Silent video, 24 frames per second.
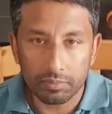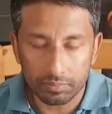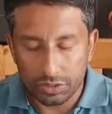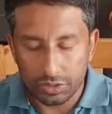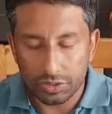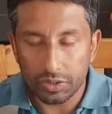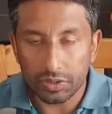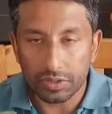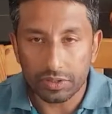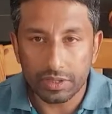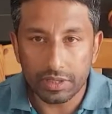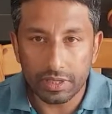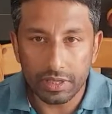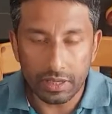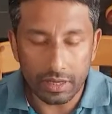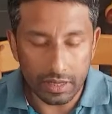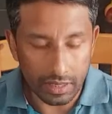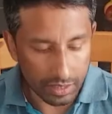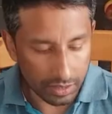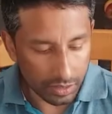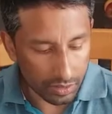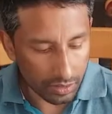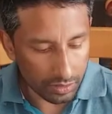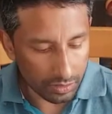So here I
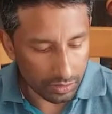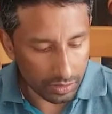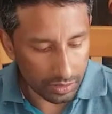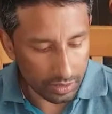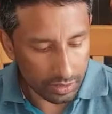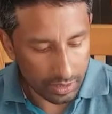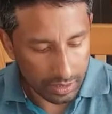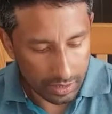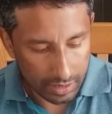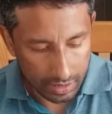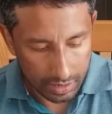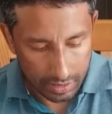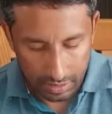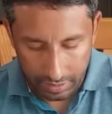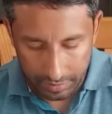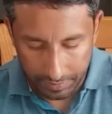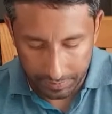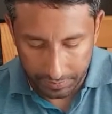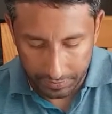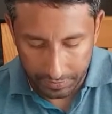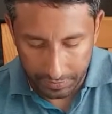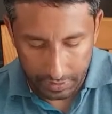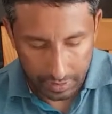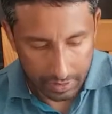got
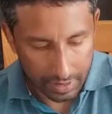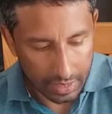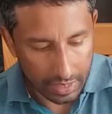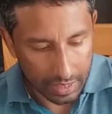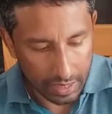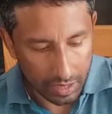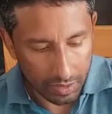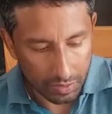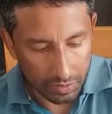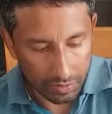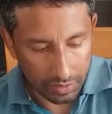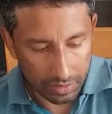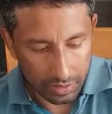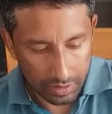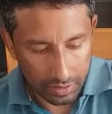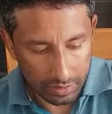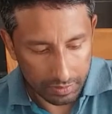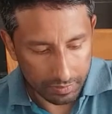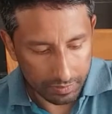around